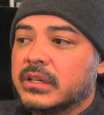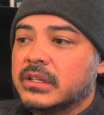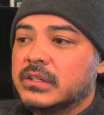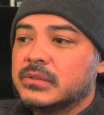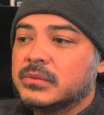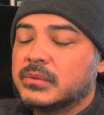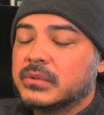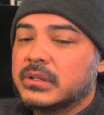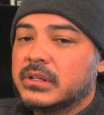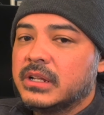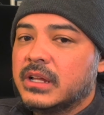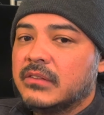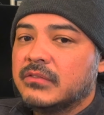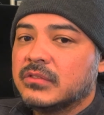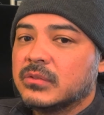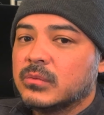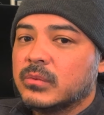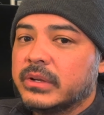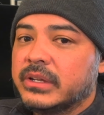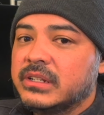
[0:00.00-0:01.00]
I guess we're going to
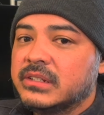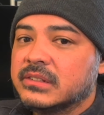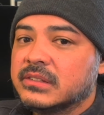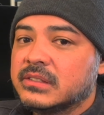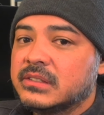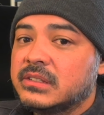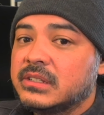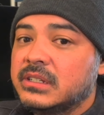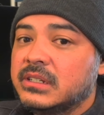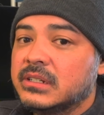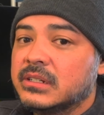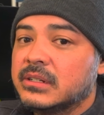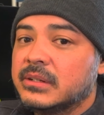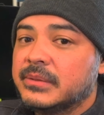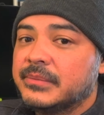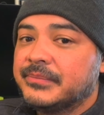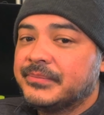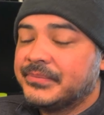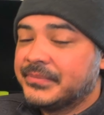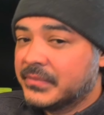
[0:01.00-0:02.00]
have to wait and see.
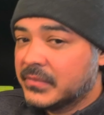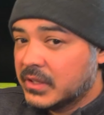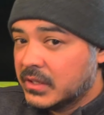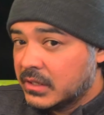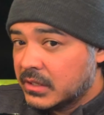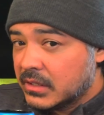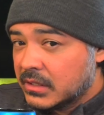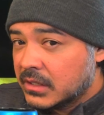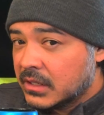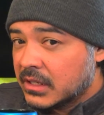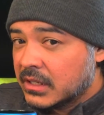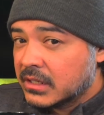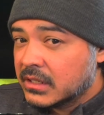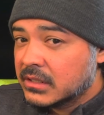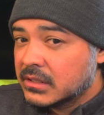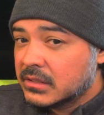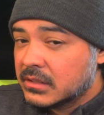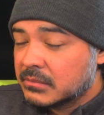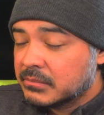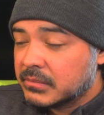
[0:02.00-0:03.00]

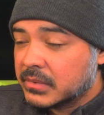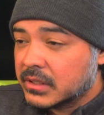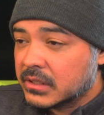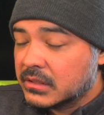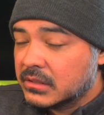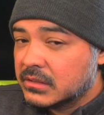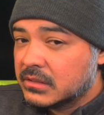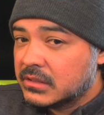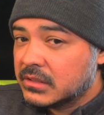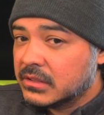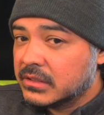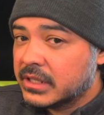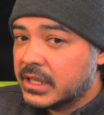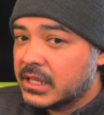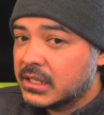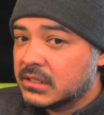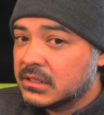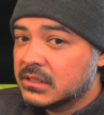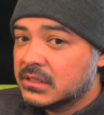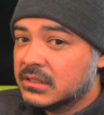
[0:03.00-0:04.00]
But till
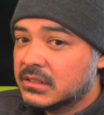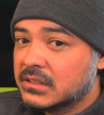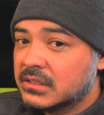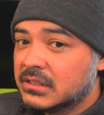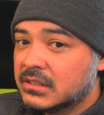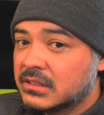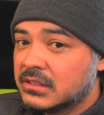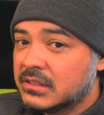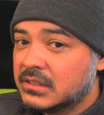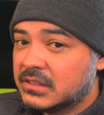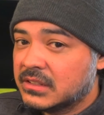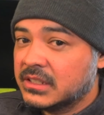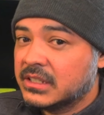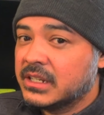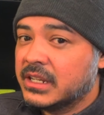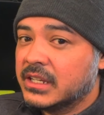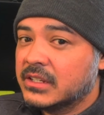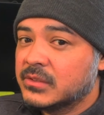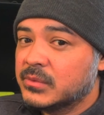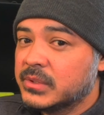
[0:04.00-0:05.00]
then, see
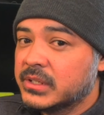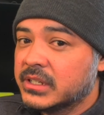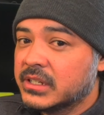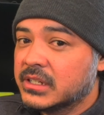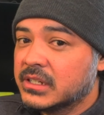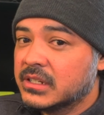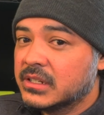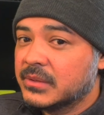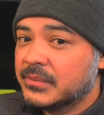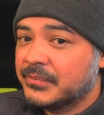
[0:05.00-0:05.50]
you next week.